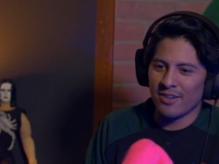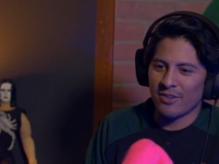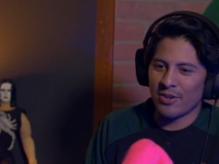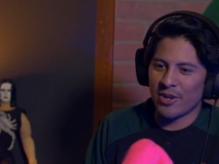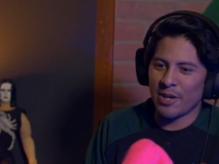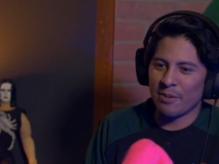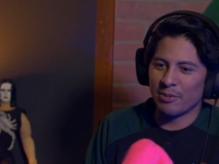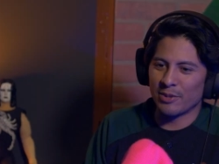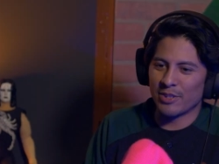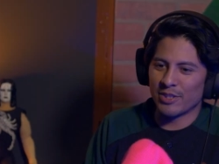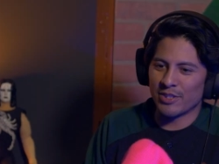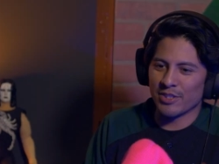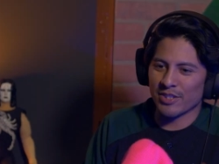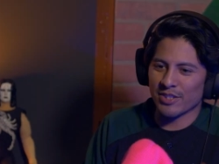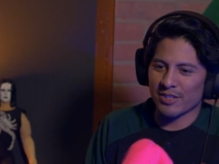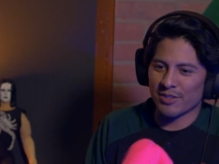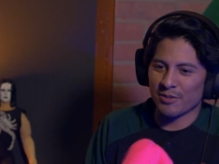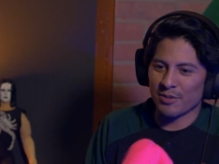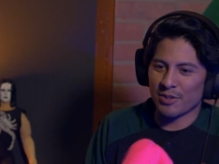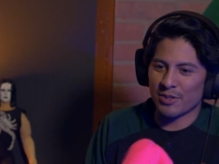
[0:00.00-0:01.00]
are able to
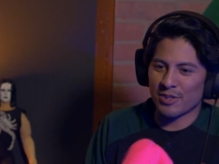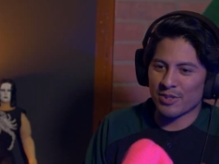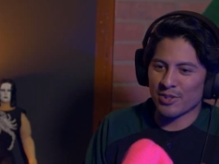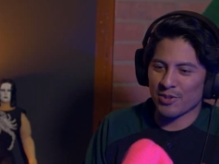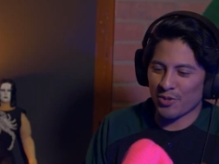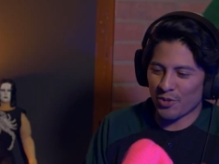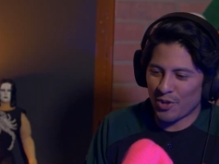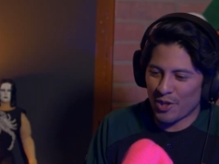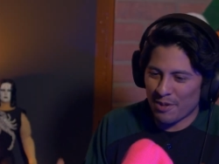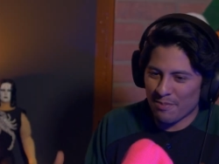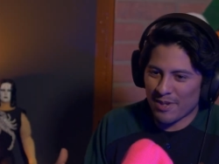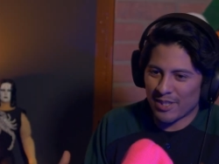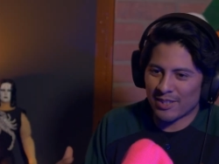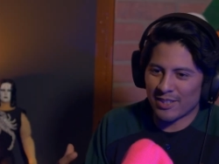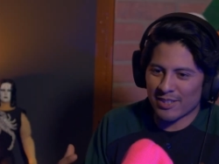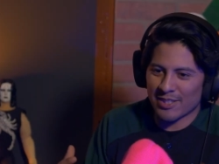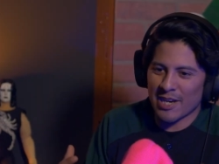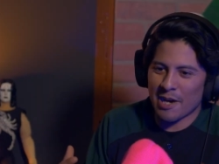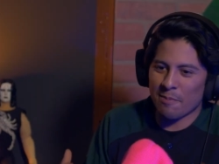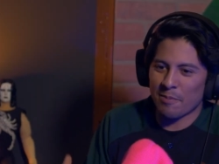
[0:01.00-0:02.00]
just scream at the
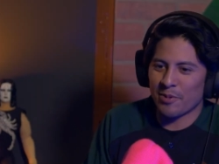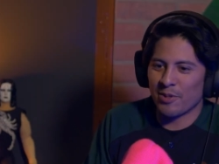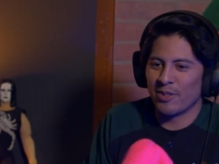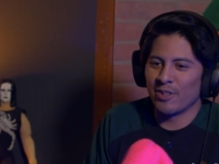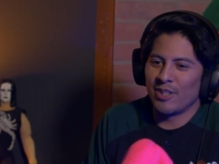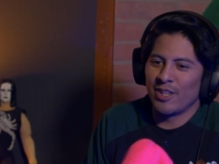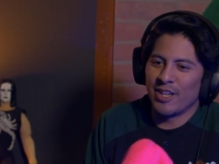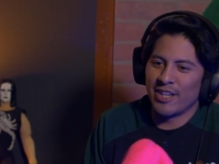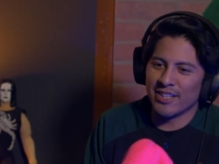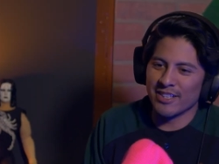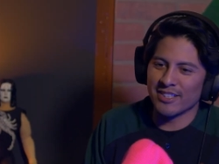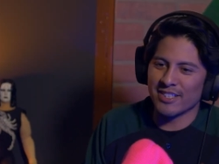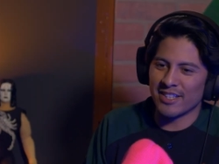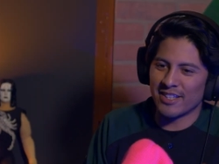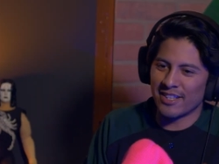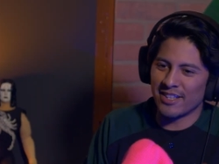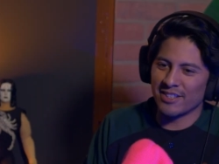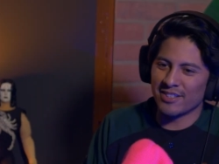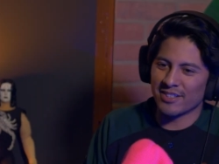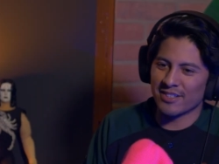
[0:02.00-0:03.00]
top of their lungs and
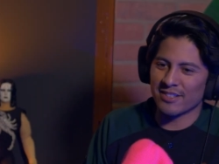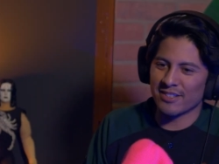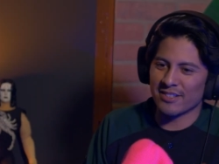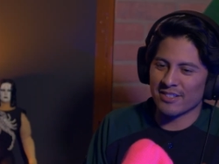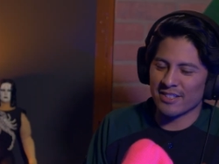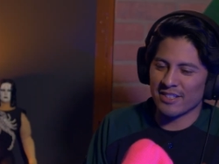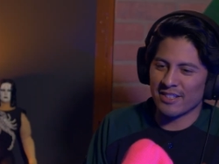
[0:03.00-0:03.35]
then just